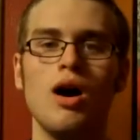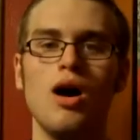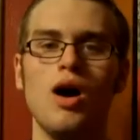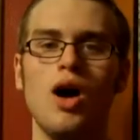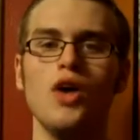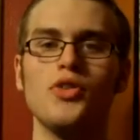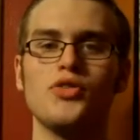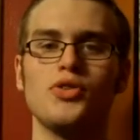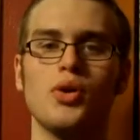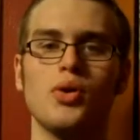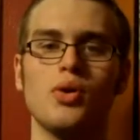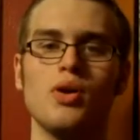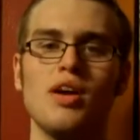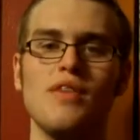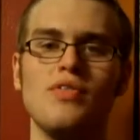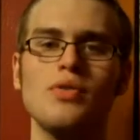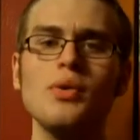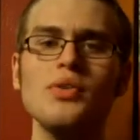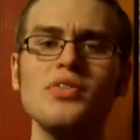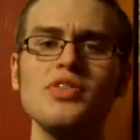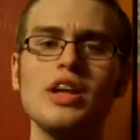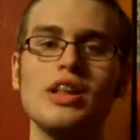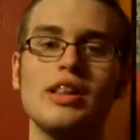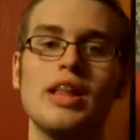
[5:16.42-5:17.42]
Also, if you
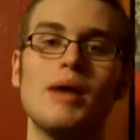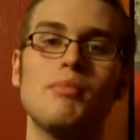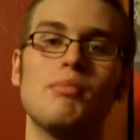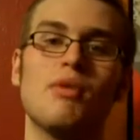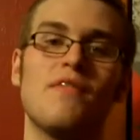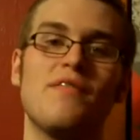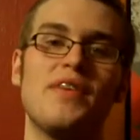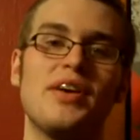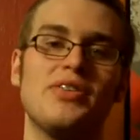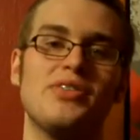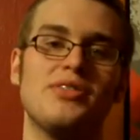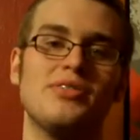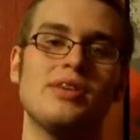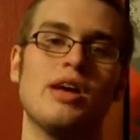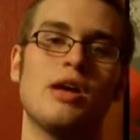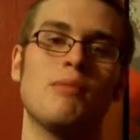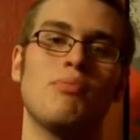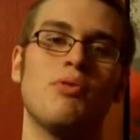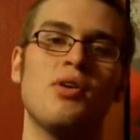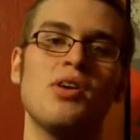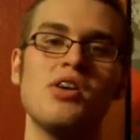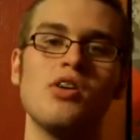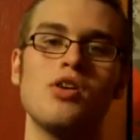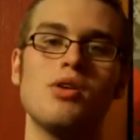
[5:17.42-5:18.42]
want to see a lot more faces that are
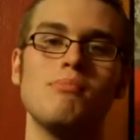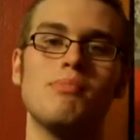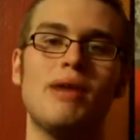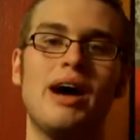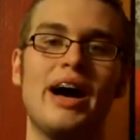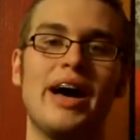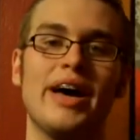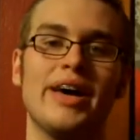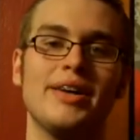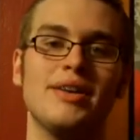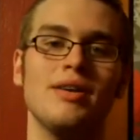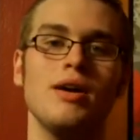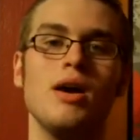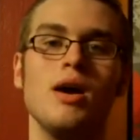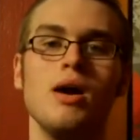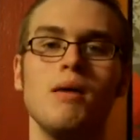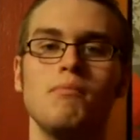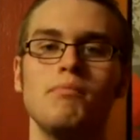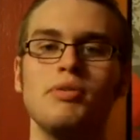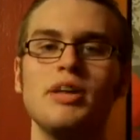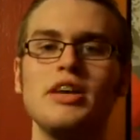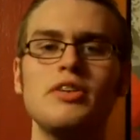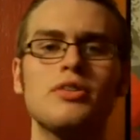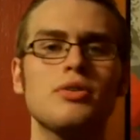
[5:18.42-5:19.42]
prettier than mine,
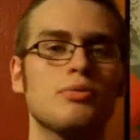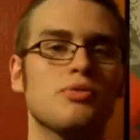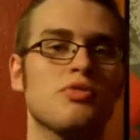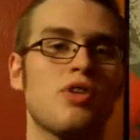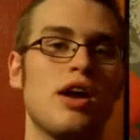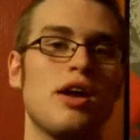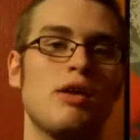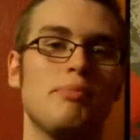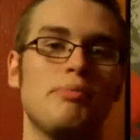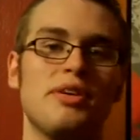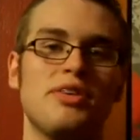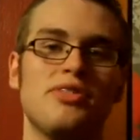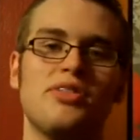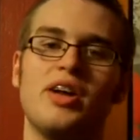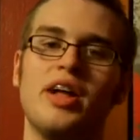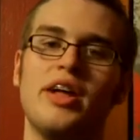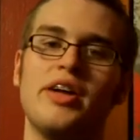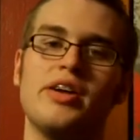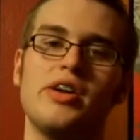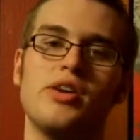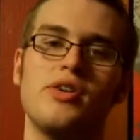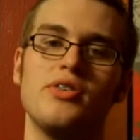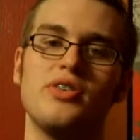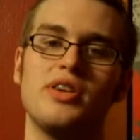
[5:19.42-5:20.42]
please subscribe to Place It Out
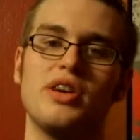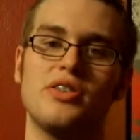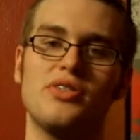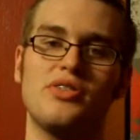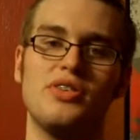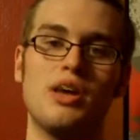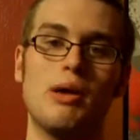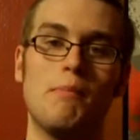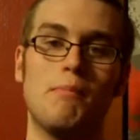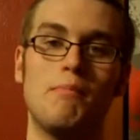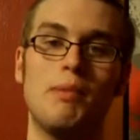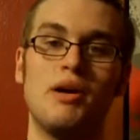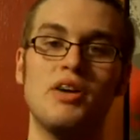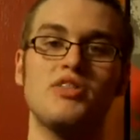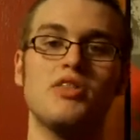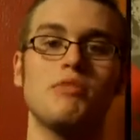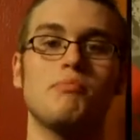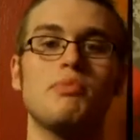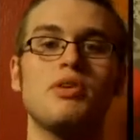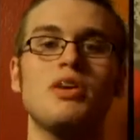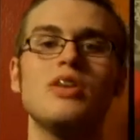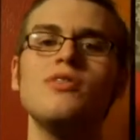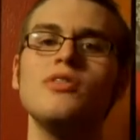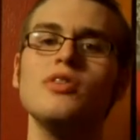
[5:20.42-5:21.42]
Here. You get to see a bunch
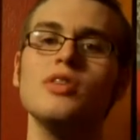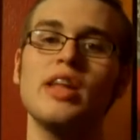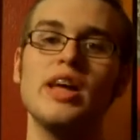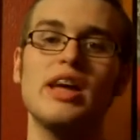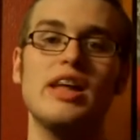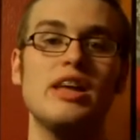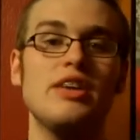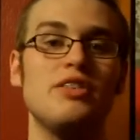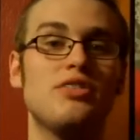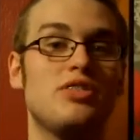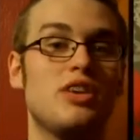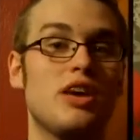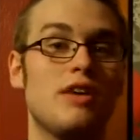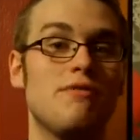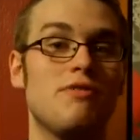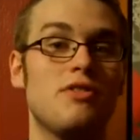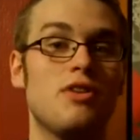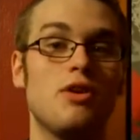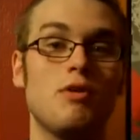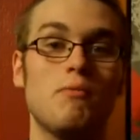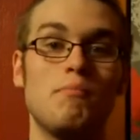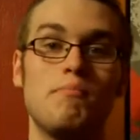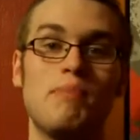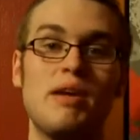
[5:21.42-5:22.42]
of beautiful ladies give
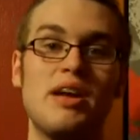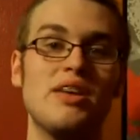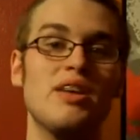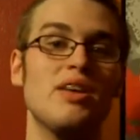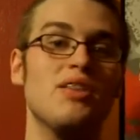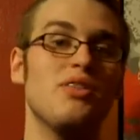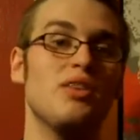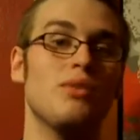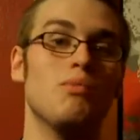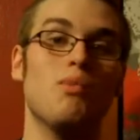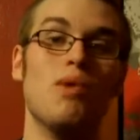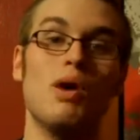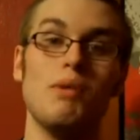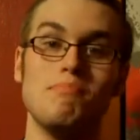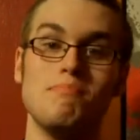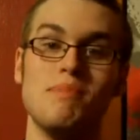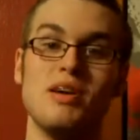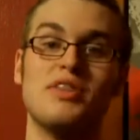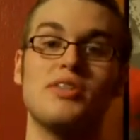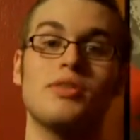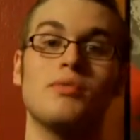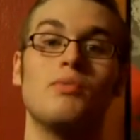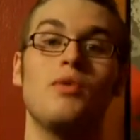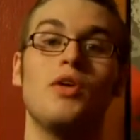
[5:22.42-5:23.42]
their opinions and what
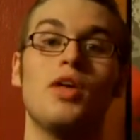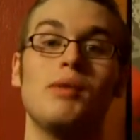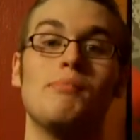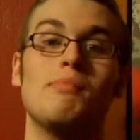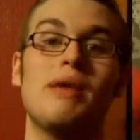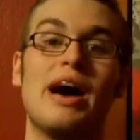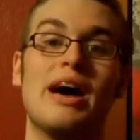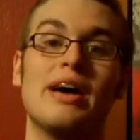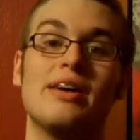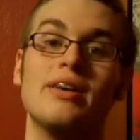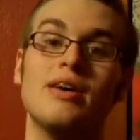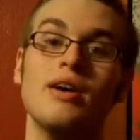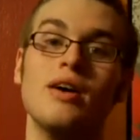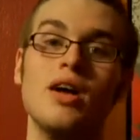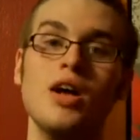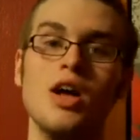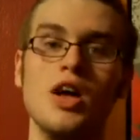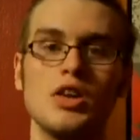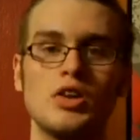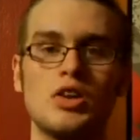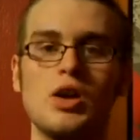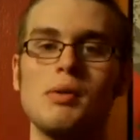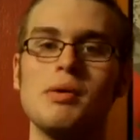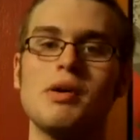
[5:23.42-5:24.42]
makes them really mad.
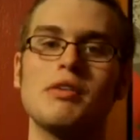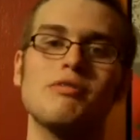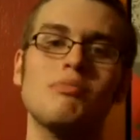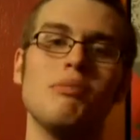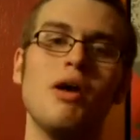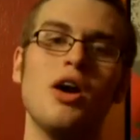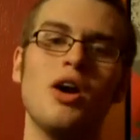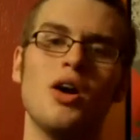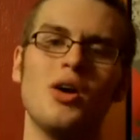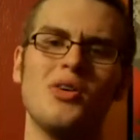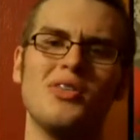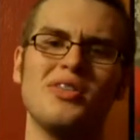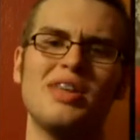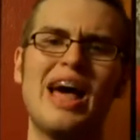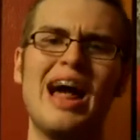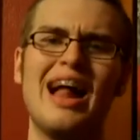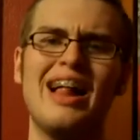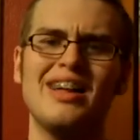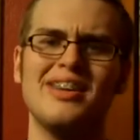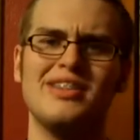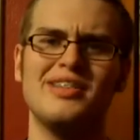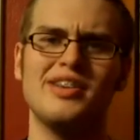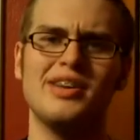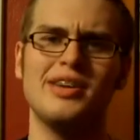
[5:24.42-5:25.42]
Coming up tomorrow is
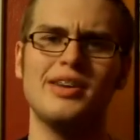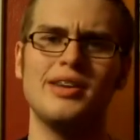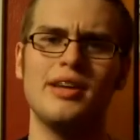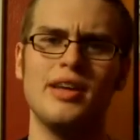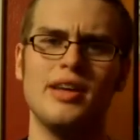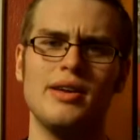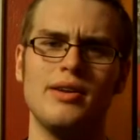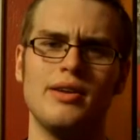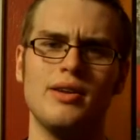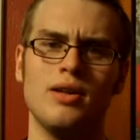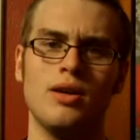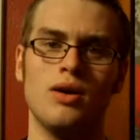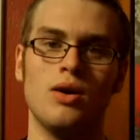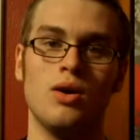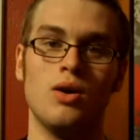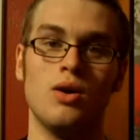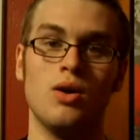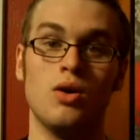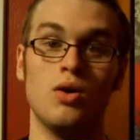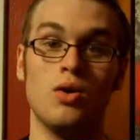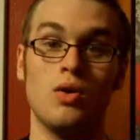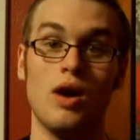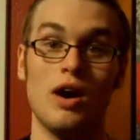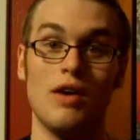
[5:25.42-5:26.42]
Allison, and
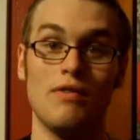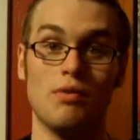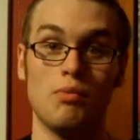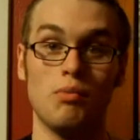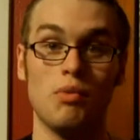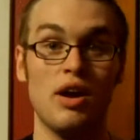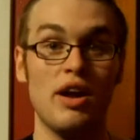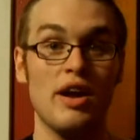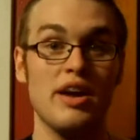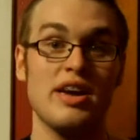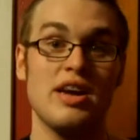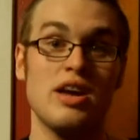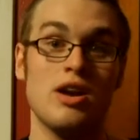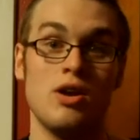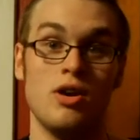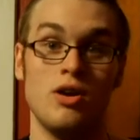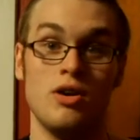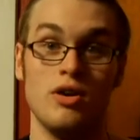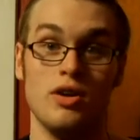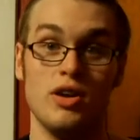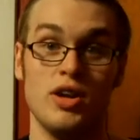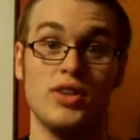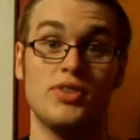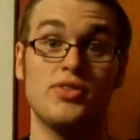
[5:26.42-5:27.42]
oh, from what I
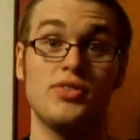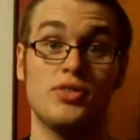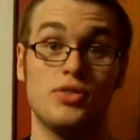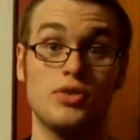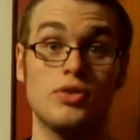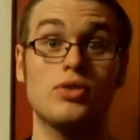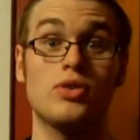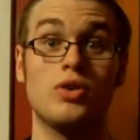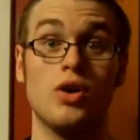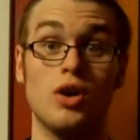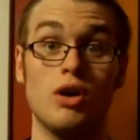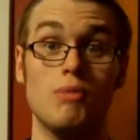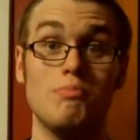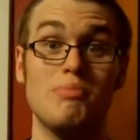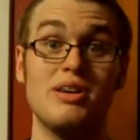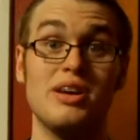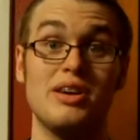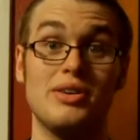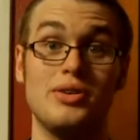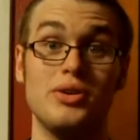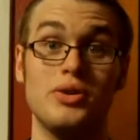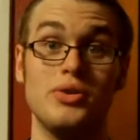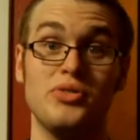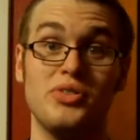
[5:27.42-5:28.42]
hear, it's gonna be
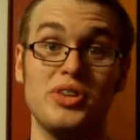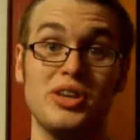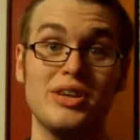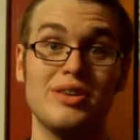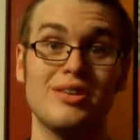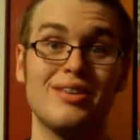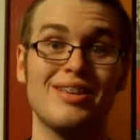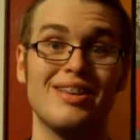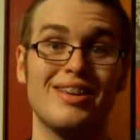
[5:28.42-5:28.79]
a doozy.